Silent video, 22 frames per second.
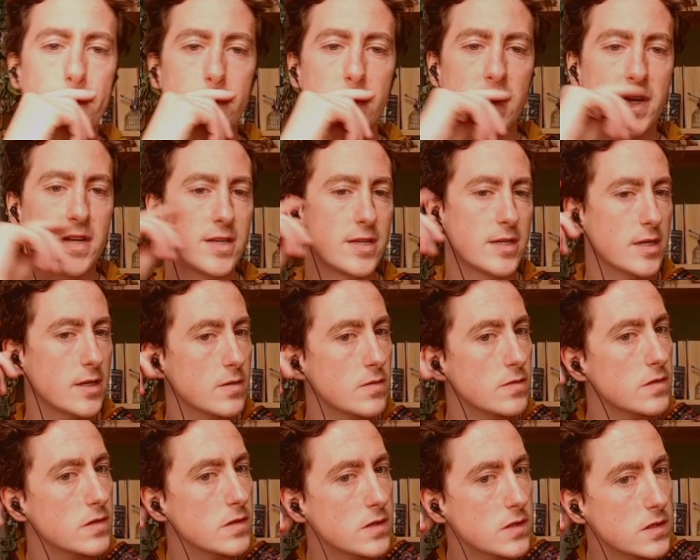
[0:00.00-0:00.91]
I
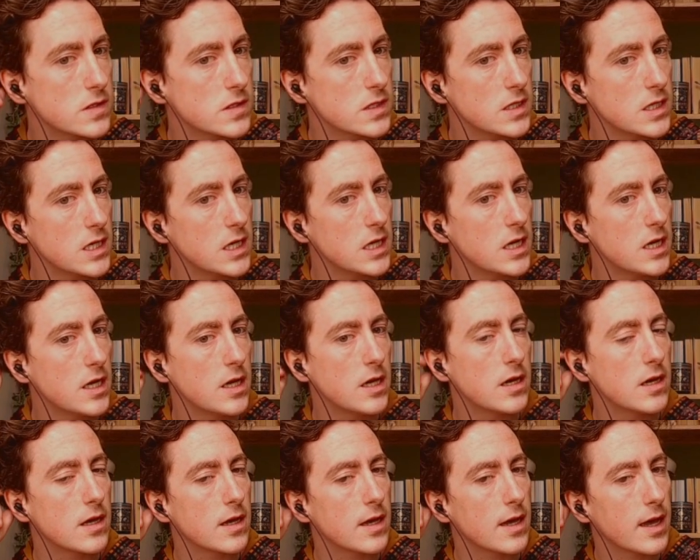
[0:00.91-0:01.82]
don't see
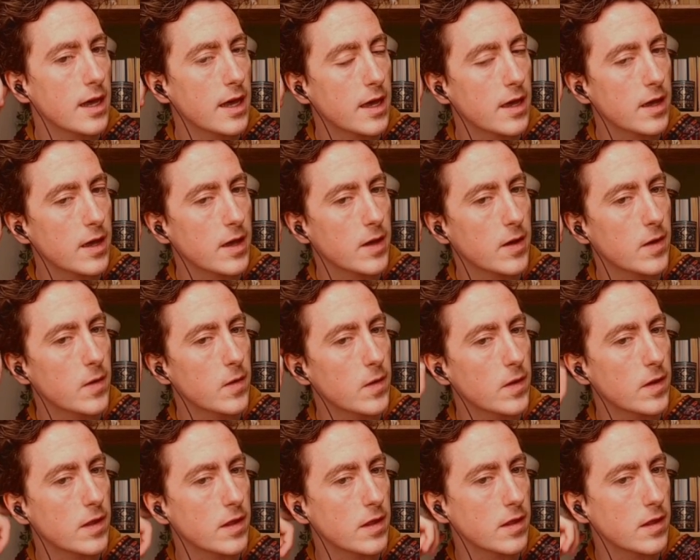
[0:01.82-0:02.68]
how